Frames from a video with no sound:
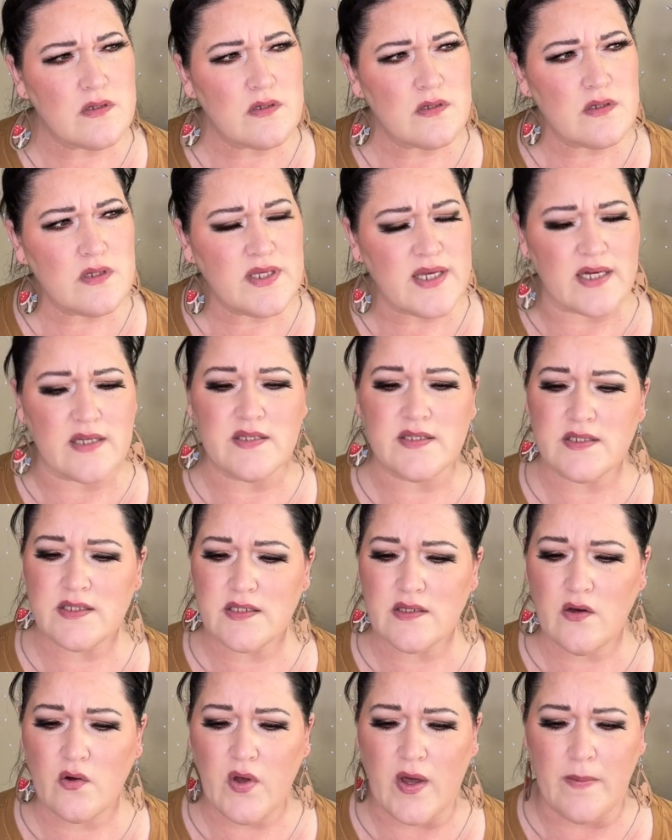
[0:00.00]
Yes.
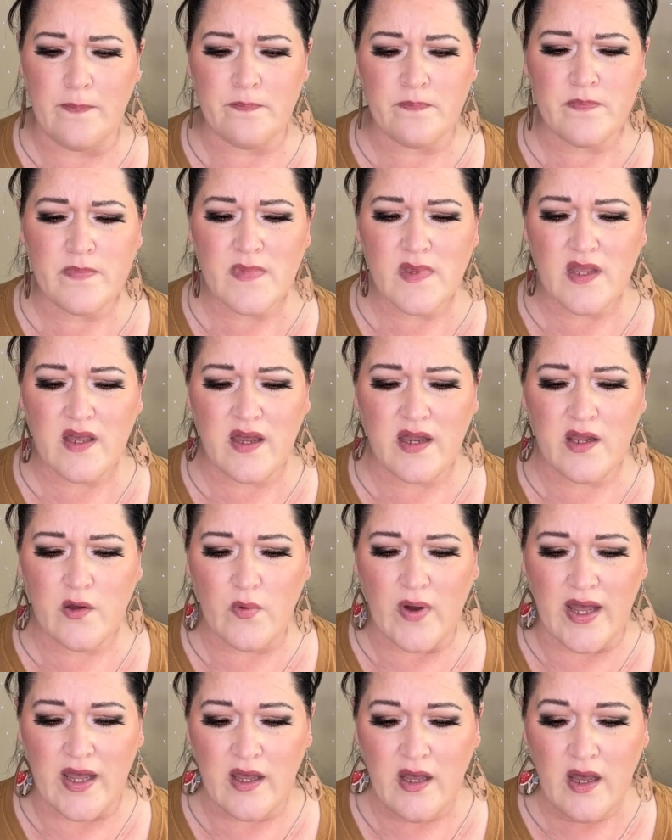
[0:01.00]
Okay.
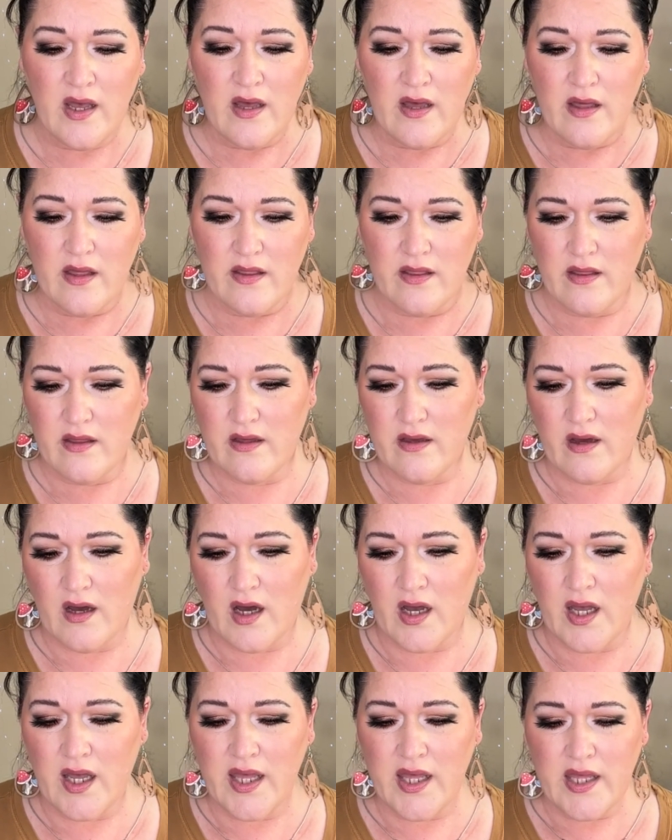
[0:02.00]
Anyway,
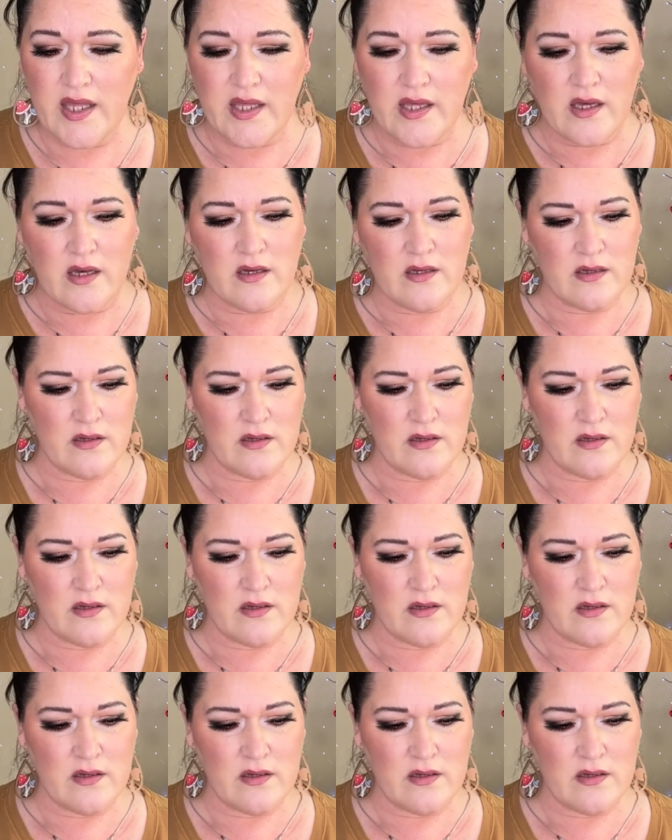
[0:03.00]
I